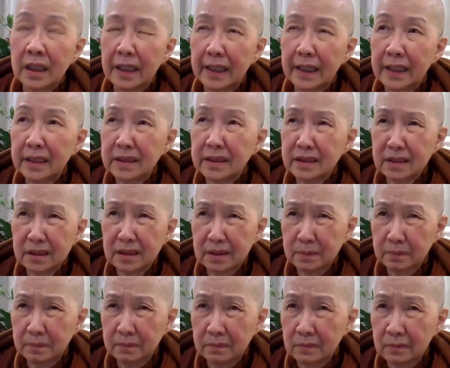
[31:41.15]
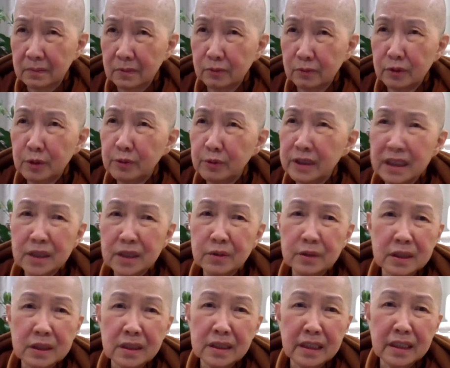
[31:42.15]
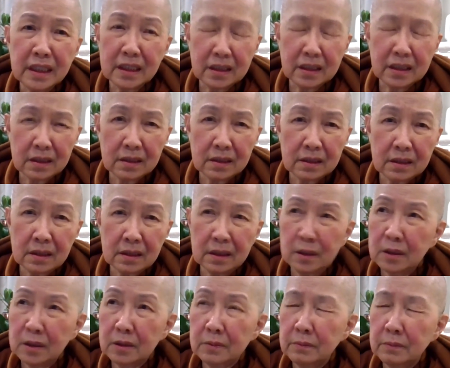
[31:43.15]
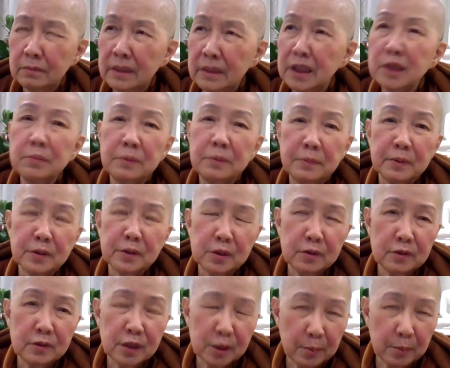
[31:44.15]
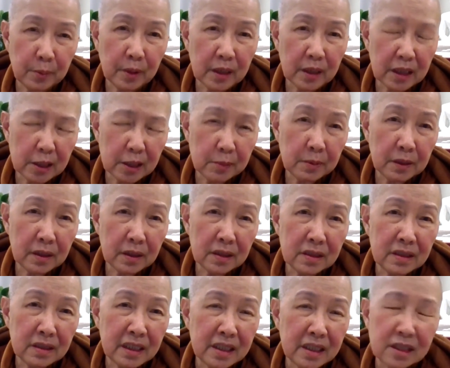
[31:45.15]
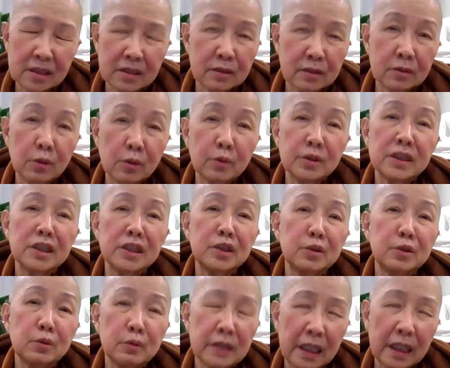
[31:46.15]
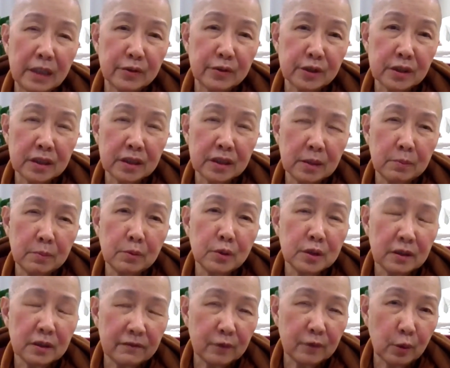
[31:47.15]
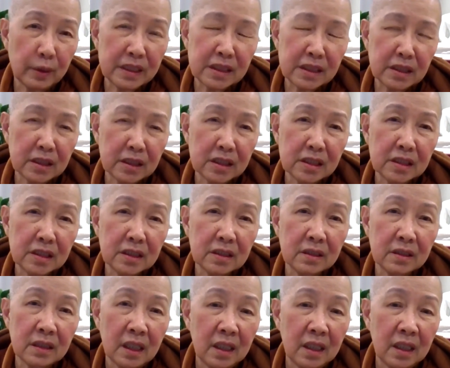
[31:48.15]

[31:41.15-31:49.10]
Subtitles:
and we really couldn't get many people to support us because there's totally no culture here. Most of the Westerners here